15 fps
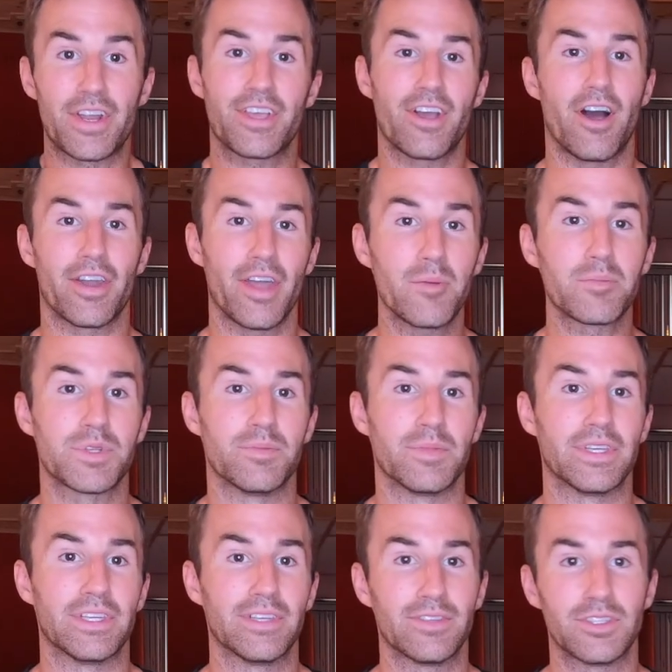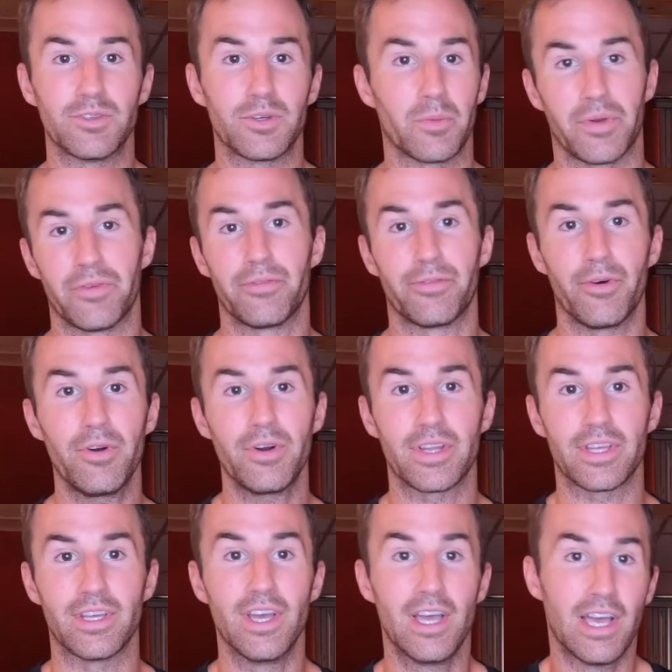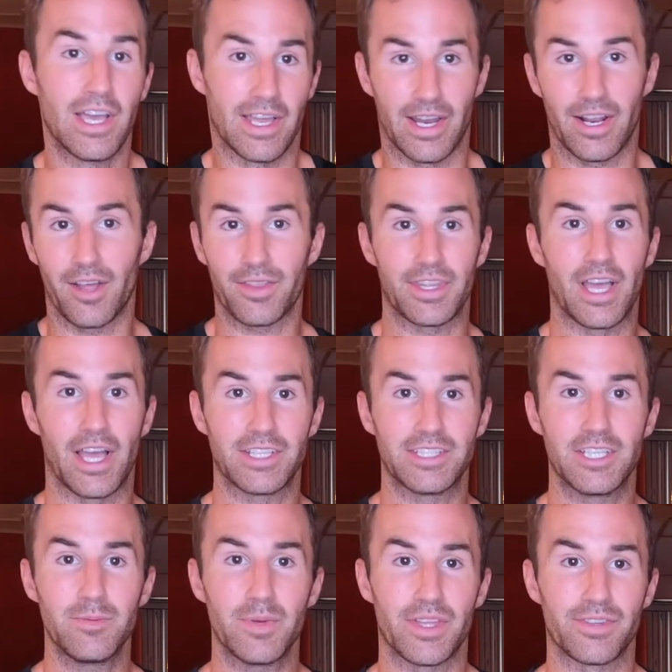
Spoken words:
caught up to me, even doing 140, and I got the IT band